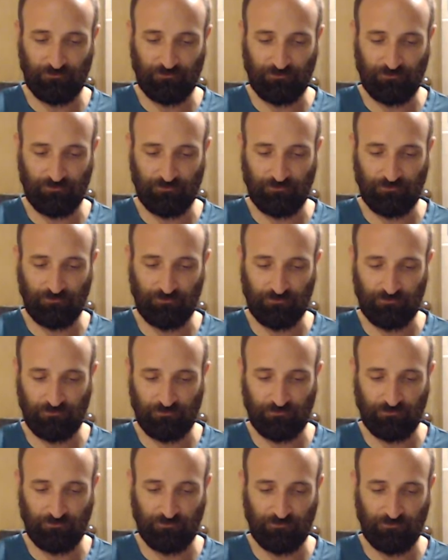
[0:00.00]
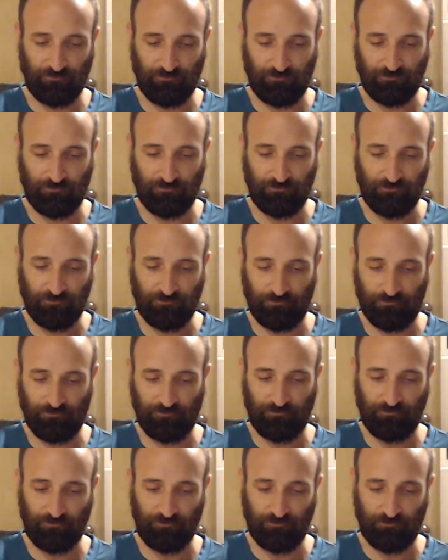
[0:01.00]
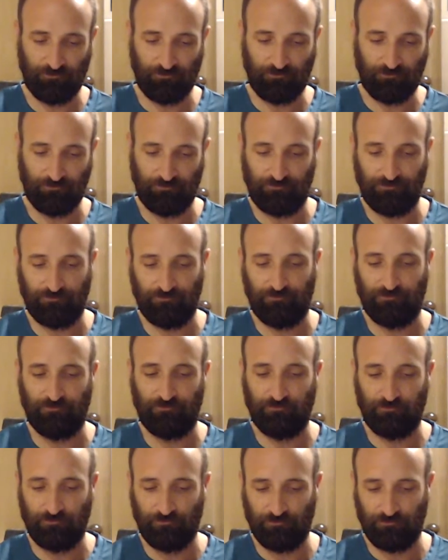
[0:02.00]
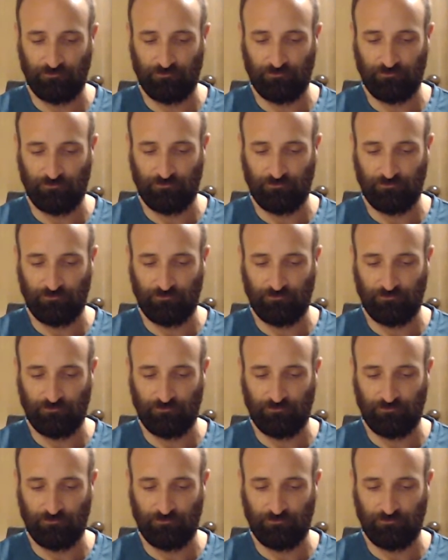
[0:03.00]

Nothing is said.